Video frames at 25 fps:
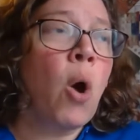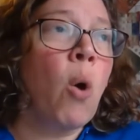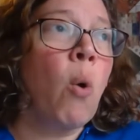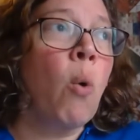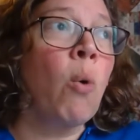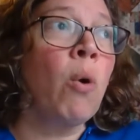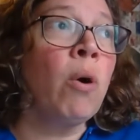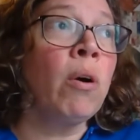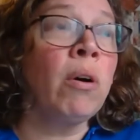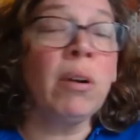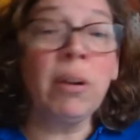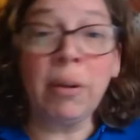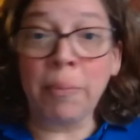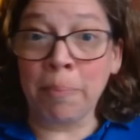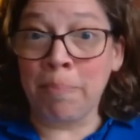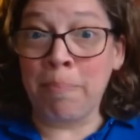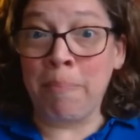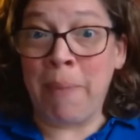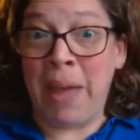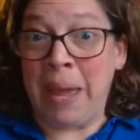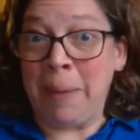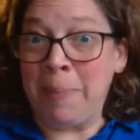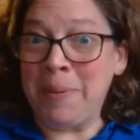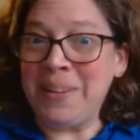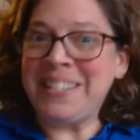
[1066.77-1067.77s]
Or
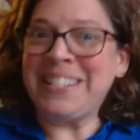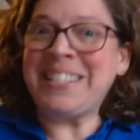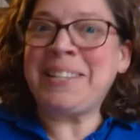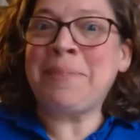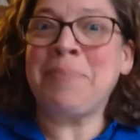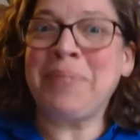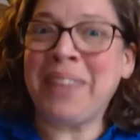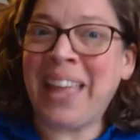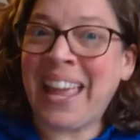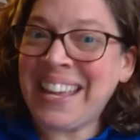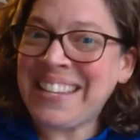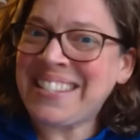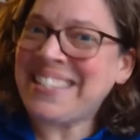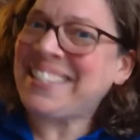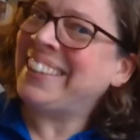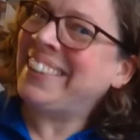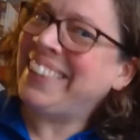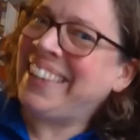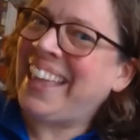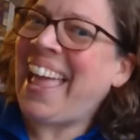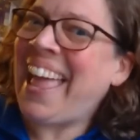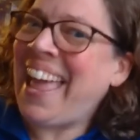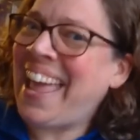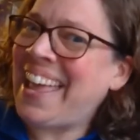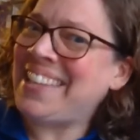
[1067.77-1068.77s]
maybe some nice
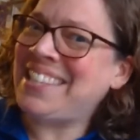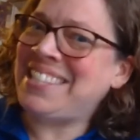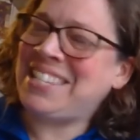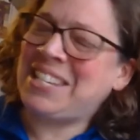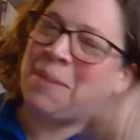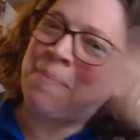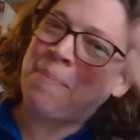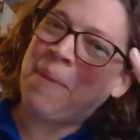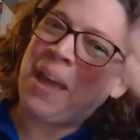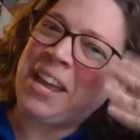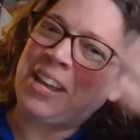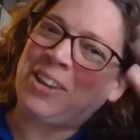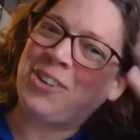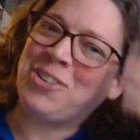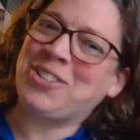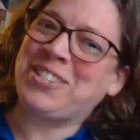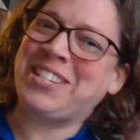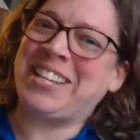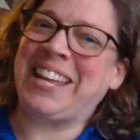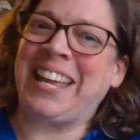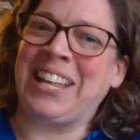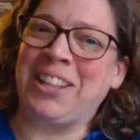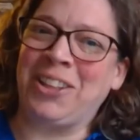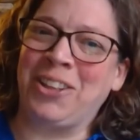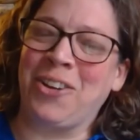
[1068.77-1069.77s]
lead to make your
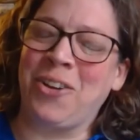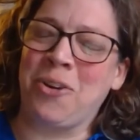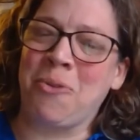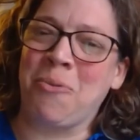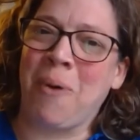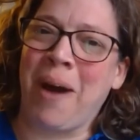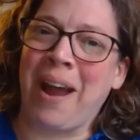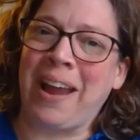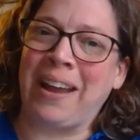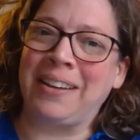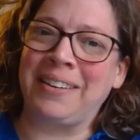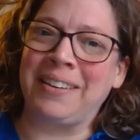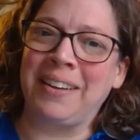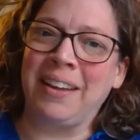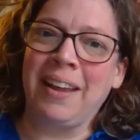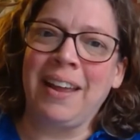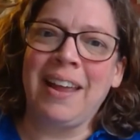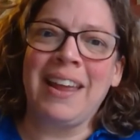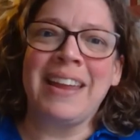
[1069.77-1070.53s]
skin look white.